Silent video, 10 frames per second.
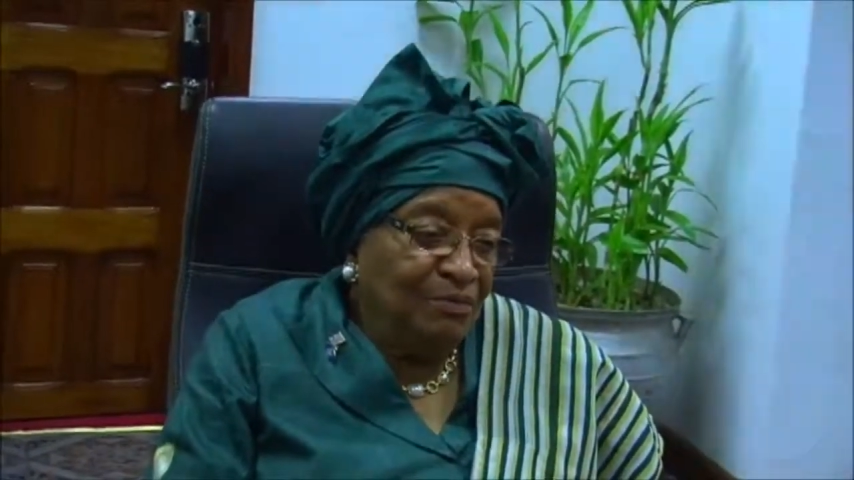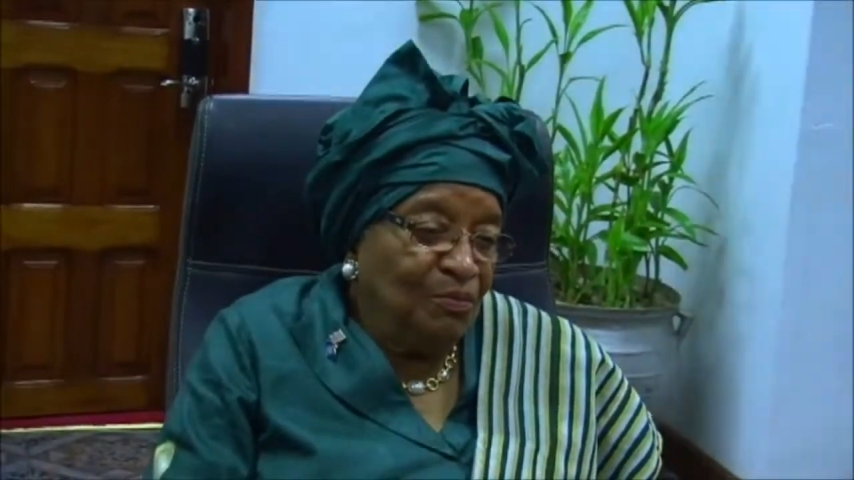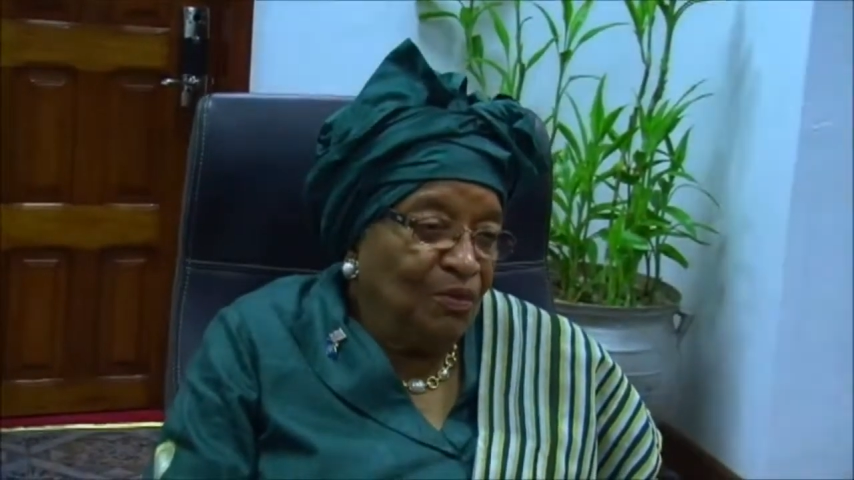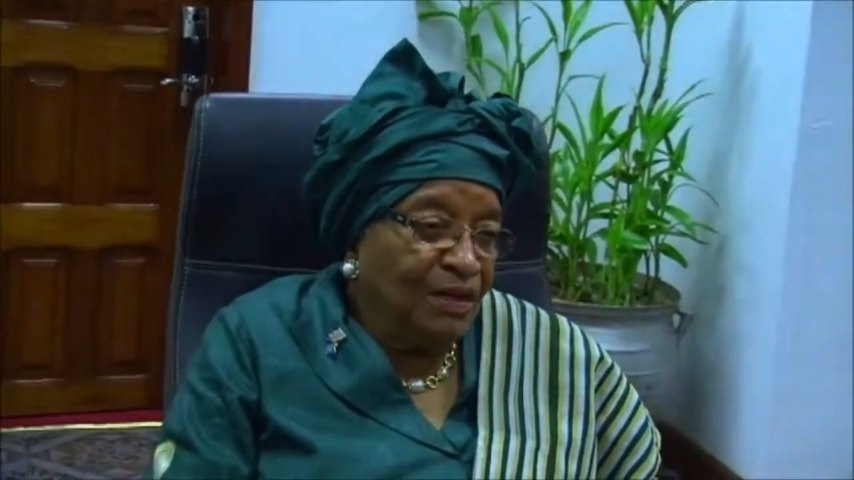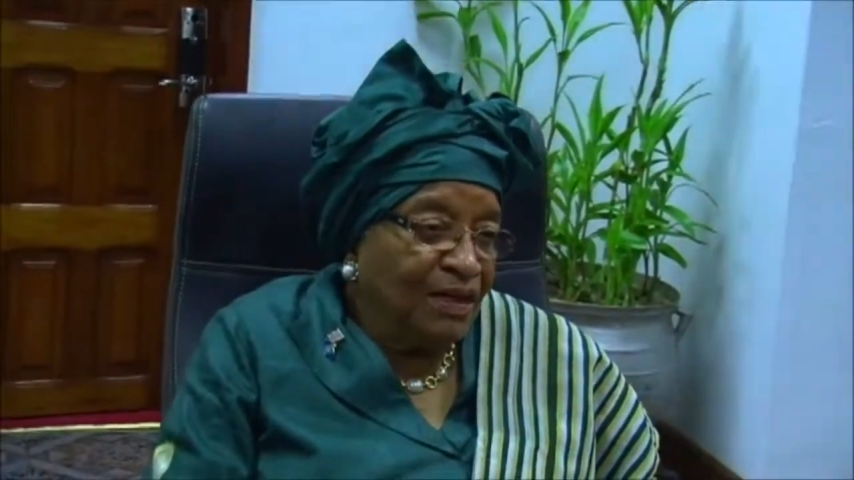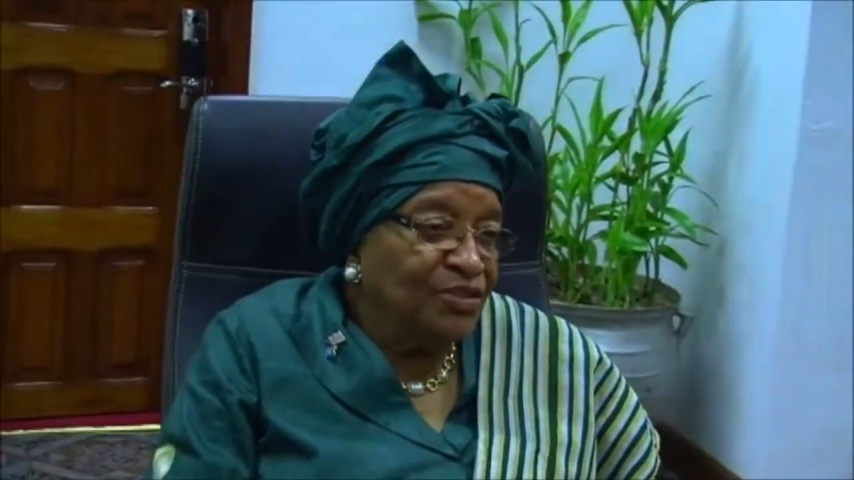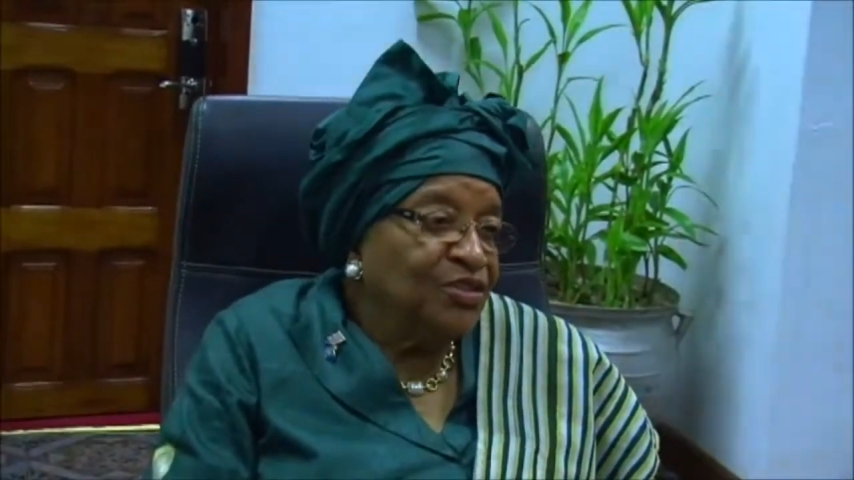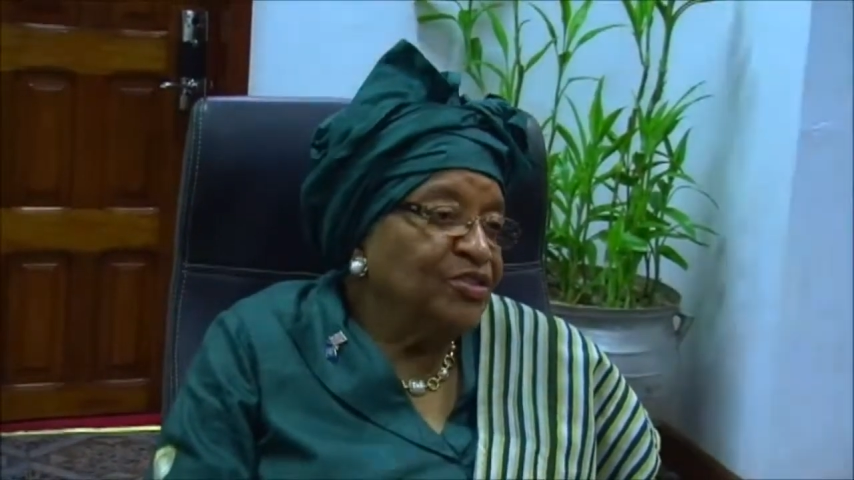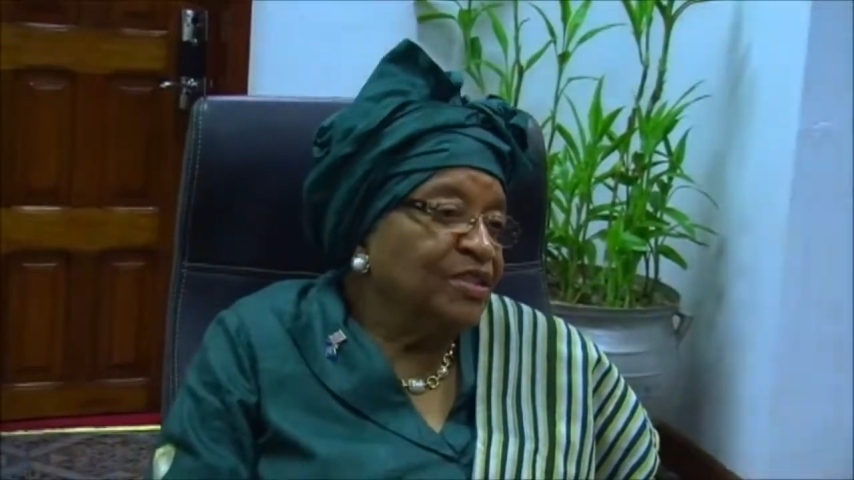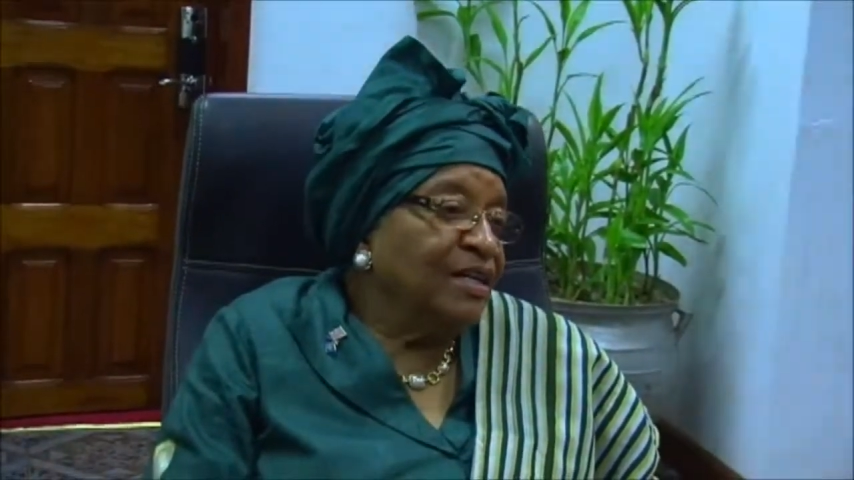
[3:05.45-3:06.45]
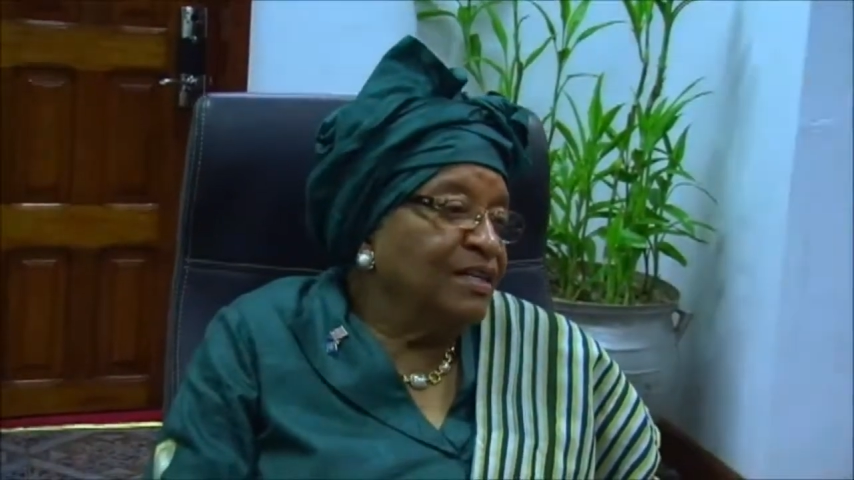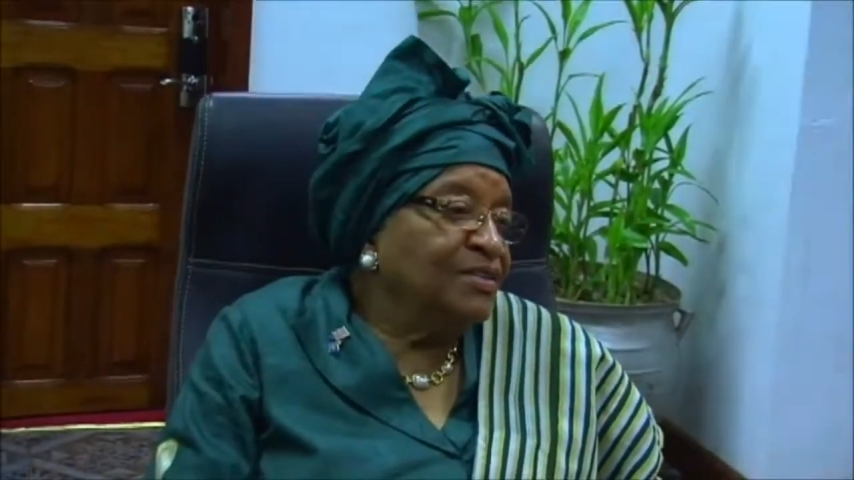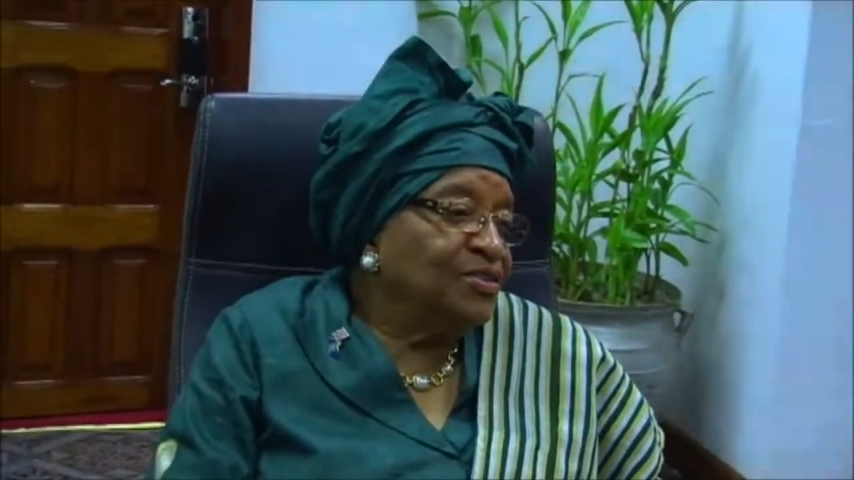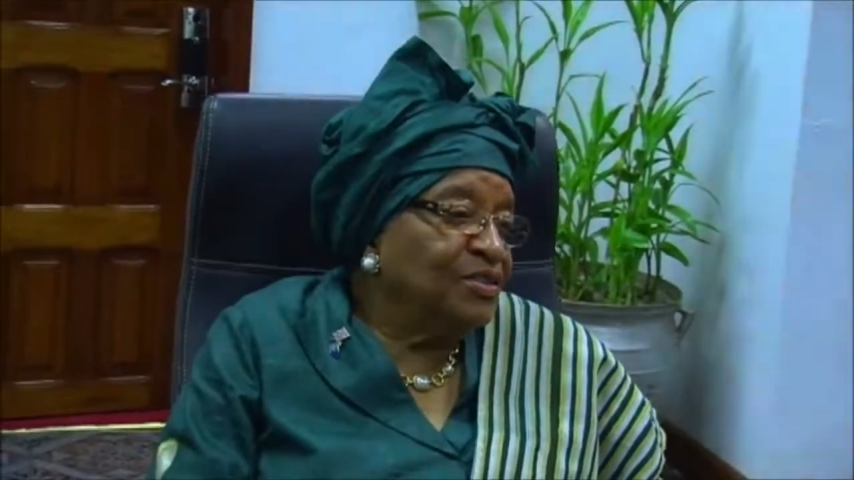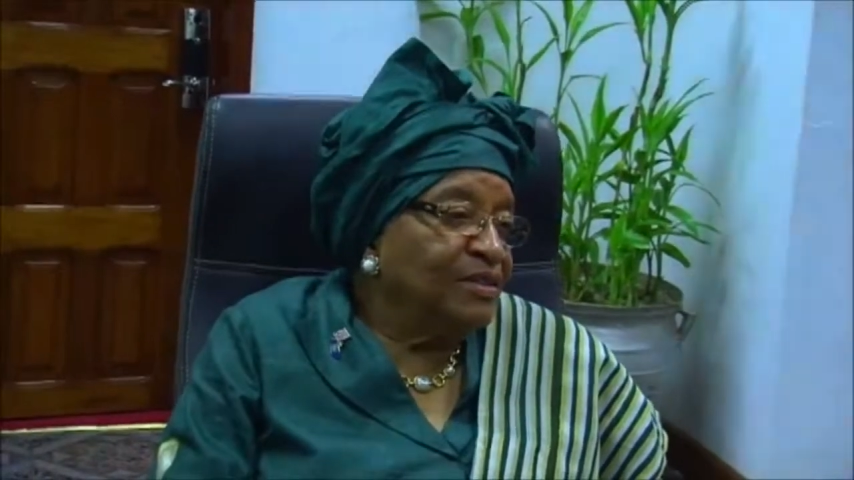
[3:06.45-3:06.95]
people
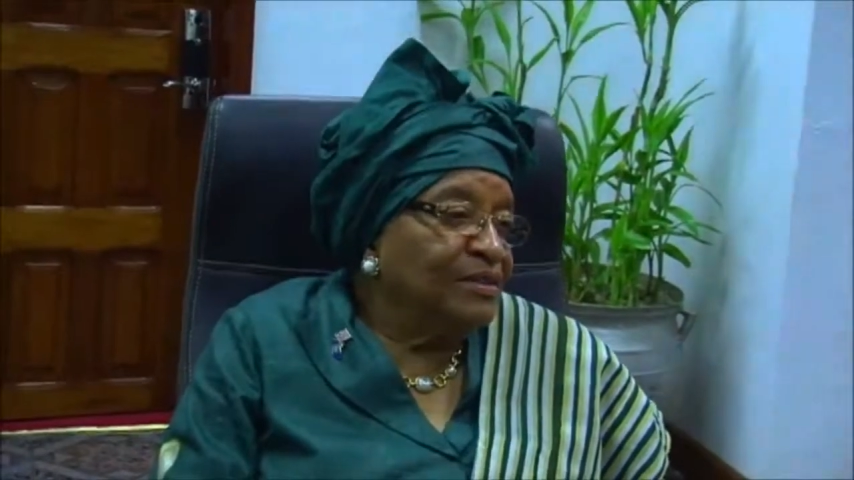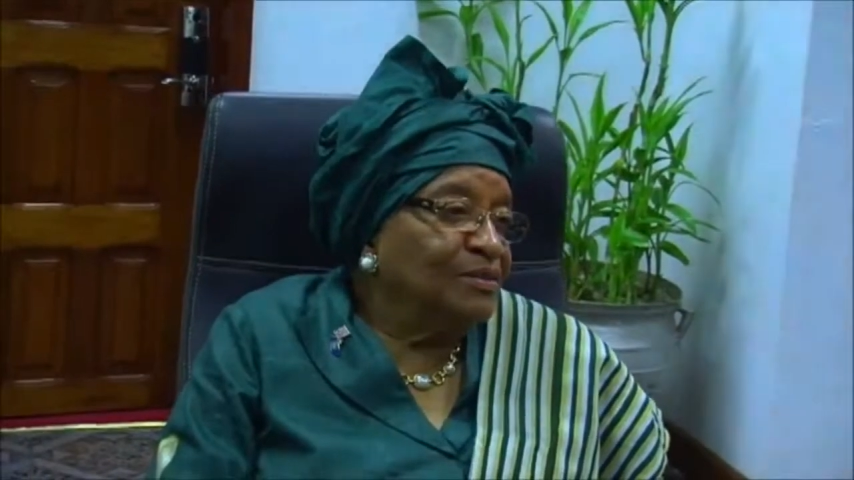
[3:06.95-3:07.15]
exercise